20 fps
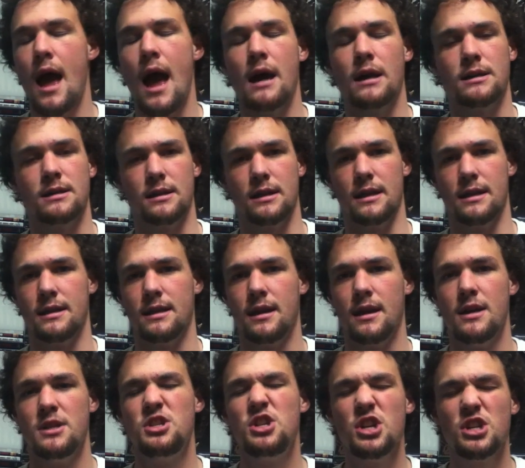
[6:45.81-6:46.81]
Excellent.
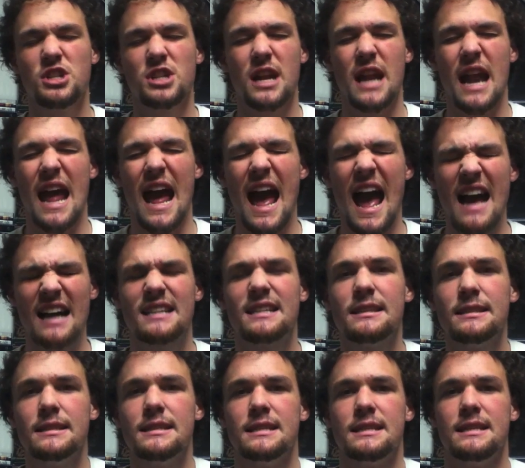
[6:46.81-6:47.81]
Just an
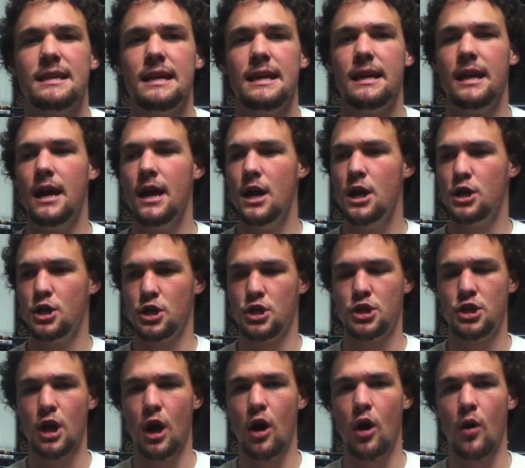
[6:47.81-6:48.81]
excellent scene to
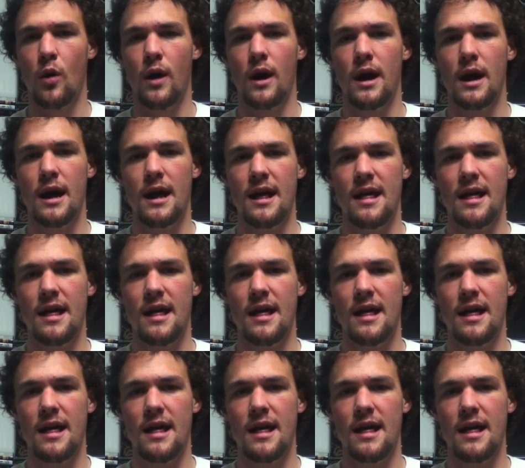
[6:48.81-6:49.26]
show